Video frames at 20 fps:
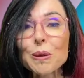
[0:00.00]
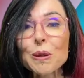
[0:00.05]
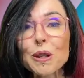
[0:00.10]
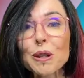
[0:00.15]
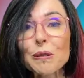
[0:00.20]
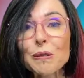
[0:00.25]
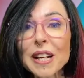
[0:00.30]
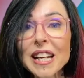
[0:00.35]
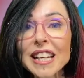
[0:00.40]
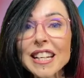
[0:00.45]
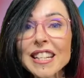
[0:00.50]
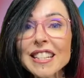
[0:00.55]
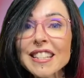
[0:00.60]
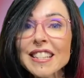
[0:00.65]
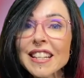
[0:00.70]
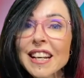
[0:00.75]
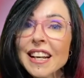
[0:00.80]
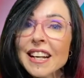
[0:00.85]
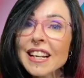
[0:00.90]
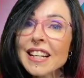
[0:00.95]

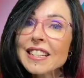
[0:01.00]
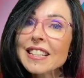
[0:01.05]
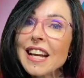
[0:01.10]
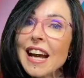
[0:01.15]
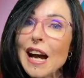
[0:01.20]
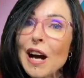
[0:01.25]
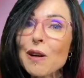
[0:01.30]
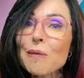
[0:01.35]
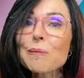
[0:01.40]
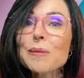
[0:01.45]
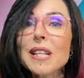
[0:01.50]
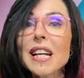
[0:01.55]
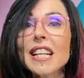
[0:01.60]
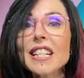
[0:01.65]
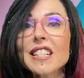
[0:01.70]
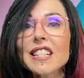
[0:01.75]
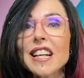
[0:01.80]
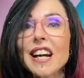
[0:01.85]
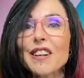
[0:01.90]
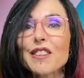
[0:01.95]
careers to help
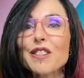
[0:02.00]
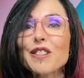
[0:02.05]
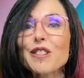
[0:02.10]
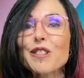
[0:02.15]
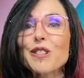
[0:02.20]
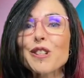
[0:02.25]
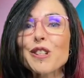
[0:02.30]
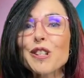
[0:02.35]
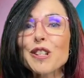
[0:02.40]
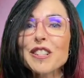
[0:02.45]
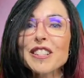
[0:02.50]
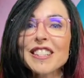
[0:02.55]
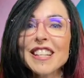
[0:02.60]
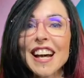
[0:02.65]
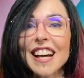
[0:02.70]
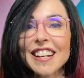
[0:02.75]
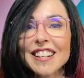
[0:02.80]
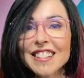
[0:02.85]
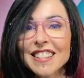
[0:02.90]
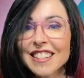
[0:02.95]
teach our students
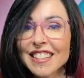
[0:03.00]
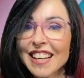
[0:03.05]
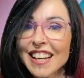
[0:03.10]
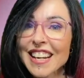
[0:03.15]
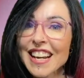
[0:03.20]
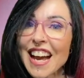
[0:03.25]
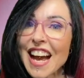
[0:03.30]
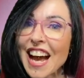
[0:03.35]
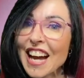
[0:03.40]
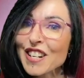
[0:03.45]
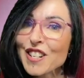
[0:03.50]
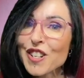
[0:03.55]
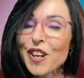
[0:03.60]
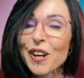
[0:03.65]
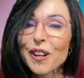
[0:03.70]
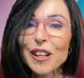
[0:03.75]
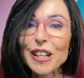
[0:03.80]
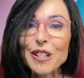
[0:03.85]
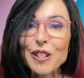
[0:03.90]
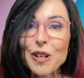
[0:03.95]
how to stay
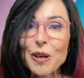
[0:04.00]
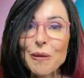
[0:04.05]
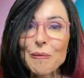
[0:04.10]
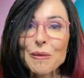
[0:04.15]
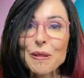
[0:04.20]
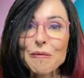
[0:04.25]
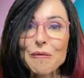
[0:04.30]
agile in terms of